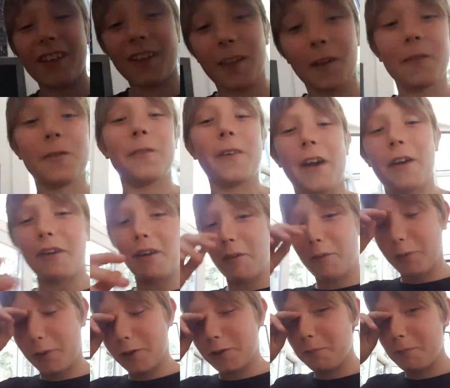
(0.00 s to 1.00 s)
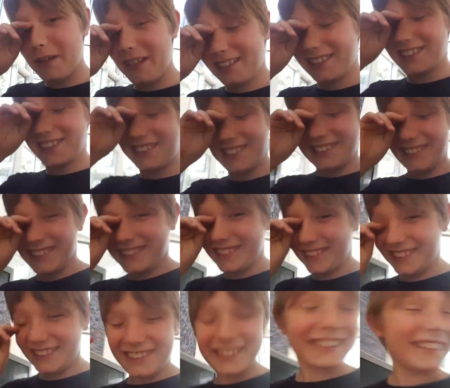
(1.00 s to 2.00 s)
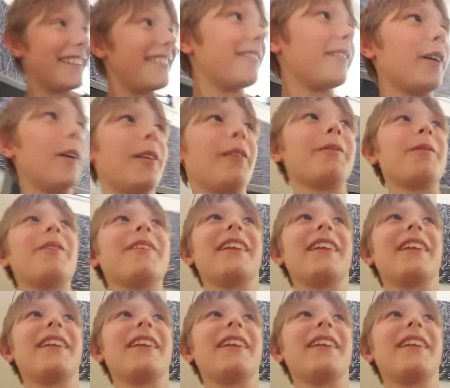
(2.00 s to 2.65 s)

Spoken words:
just a very rude picture. Well,